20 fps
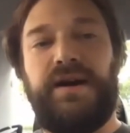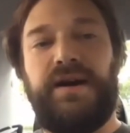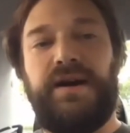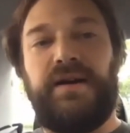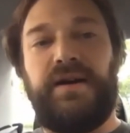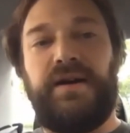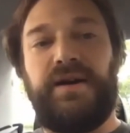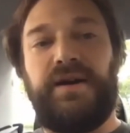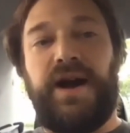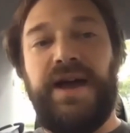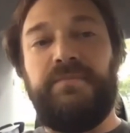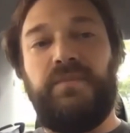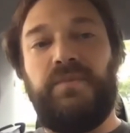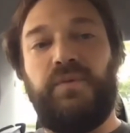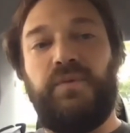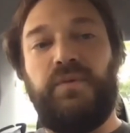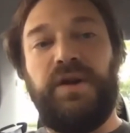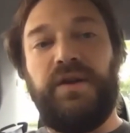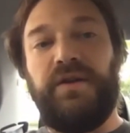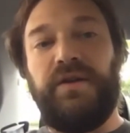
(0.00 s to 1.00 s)
I'm
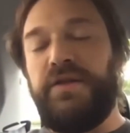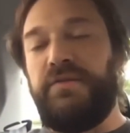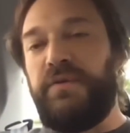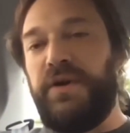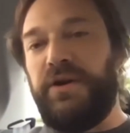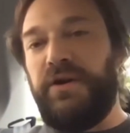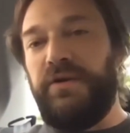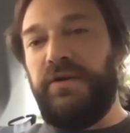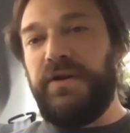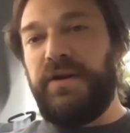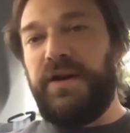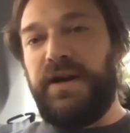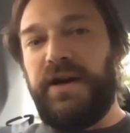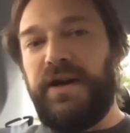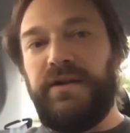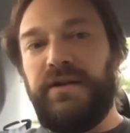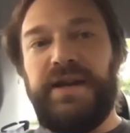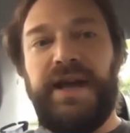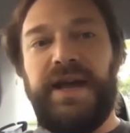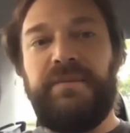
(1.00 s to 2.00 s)
really thrilled.
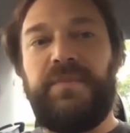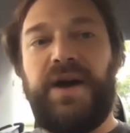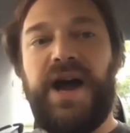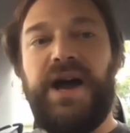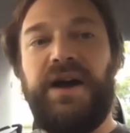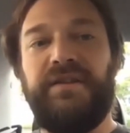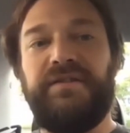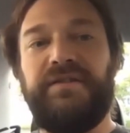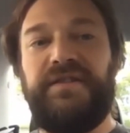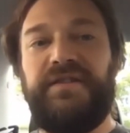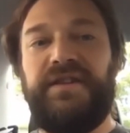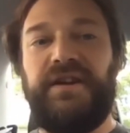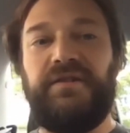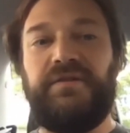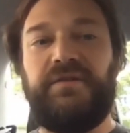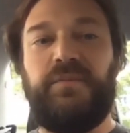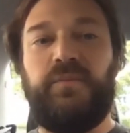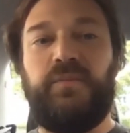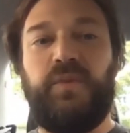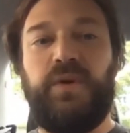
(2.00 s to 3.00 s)
Lynette Miles is here
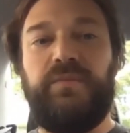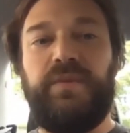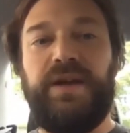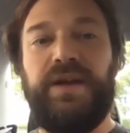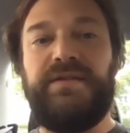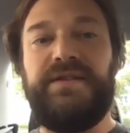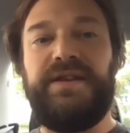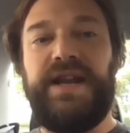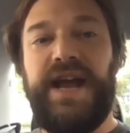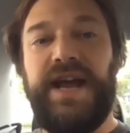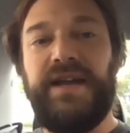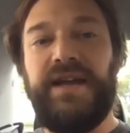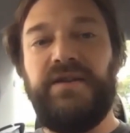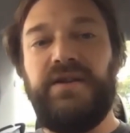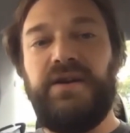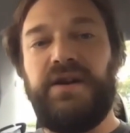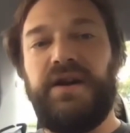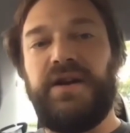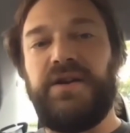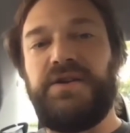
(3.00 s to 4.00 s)
with me today.
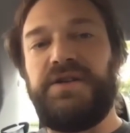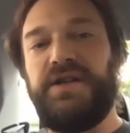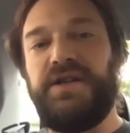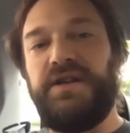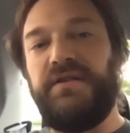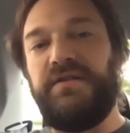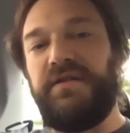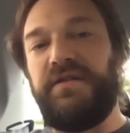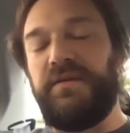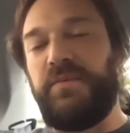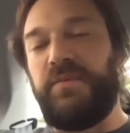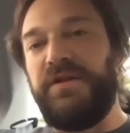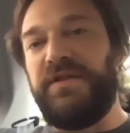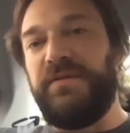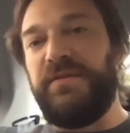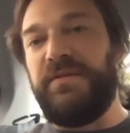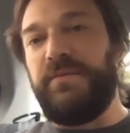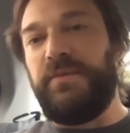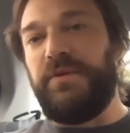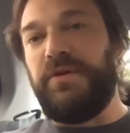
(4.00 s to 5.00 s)
She is the
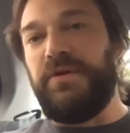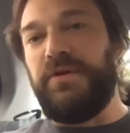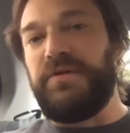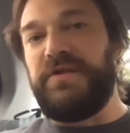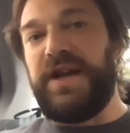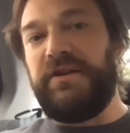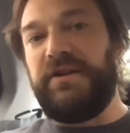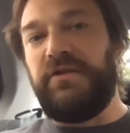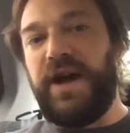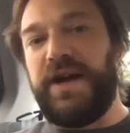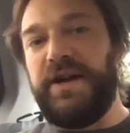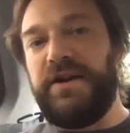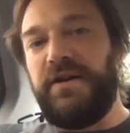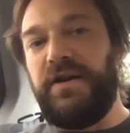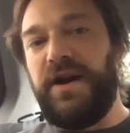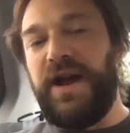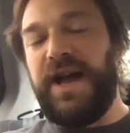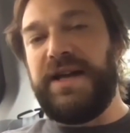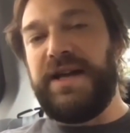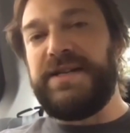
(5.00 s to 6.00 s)
principal technical
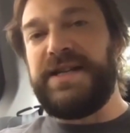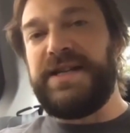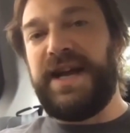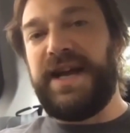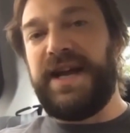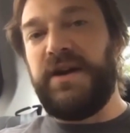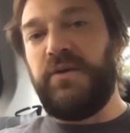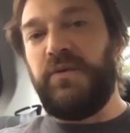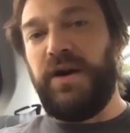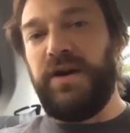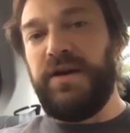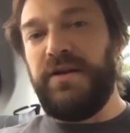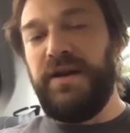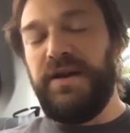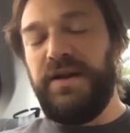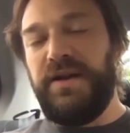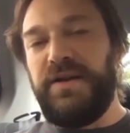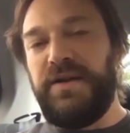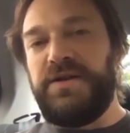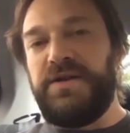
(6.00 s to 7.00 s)
writer at Tag1.
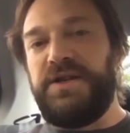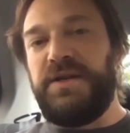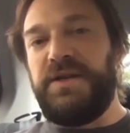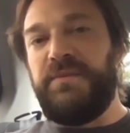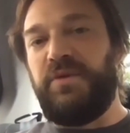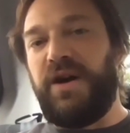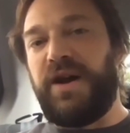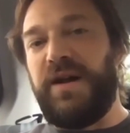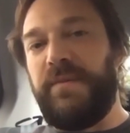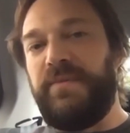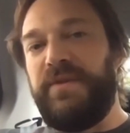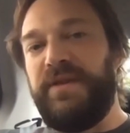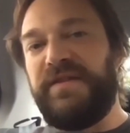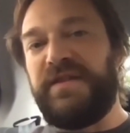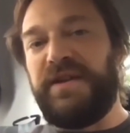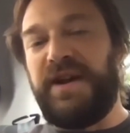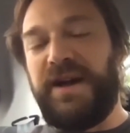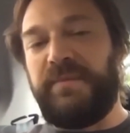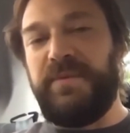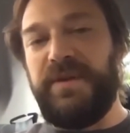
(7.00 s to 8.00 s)
She brought up this
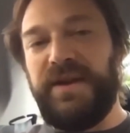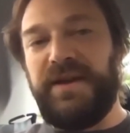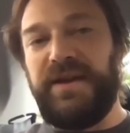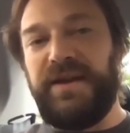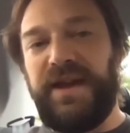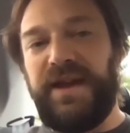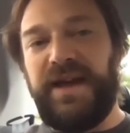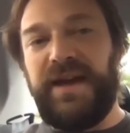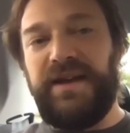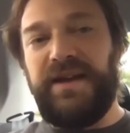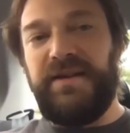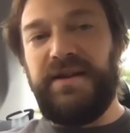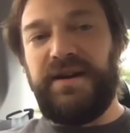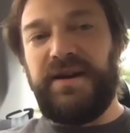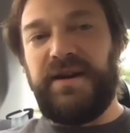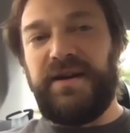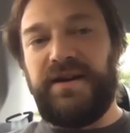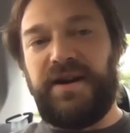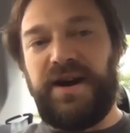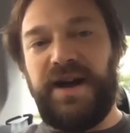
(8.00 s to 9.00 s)
topic, and
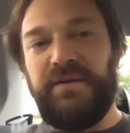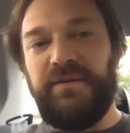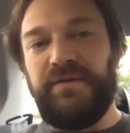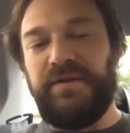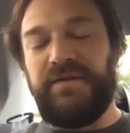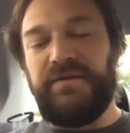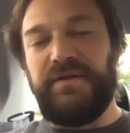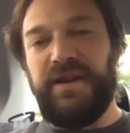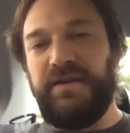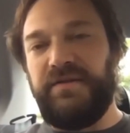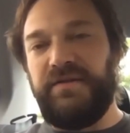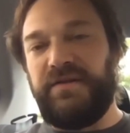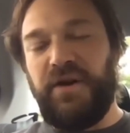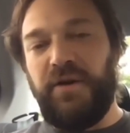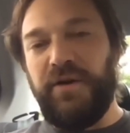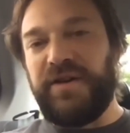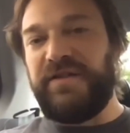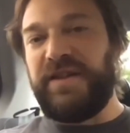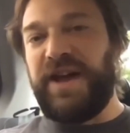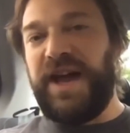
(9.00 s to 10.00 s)
I was
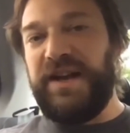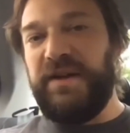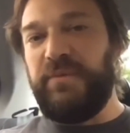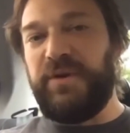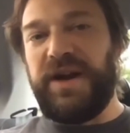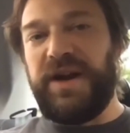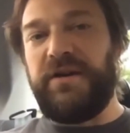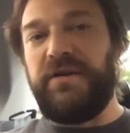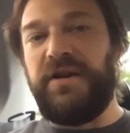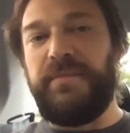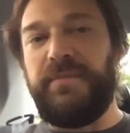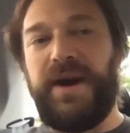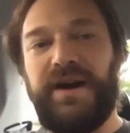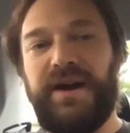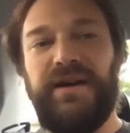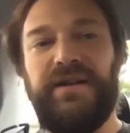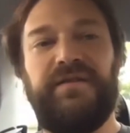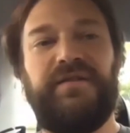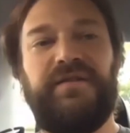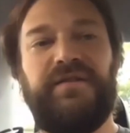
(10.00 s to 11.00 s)
so excited when I heard
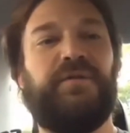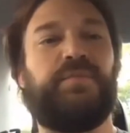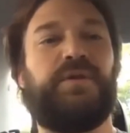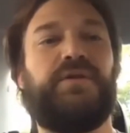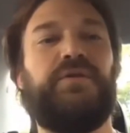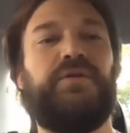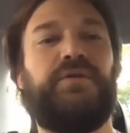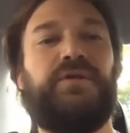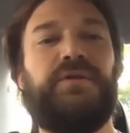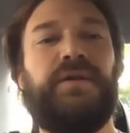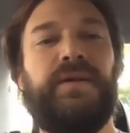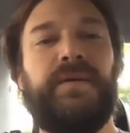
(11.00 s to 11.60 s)
about it. It's super cool.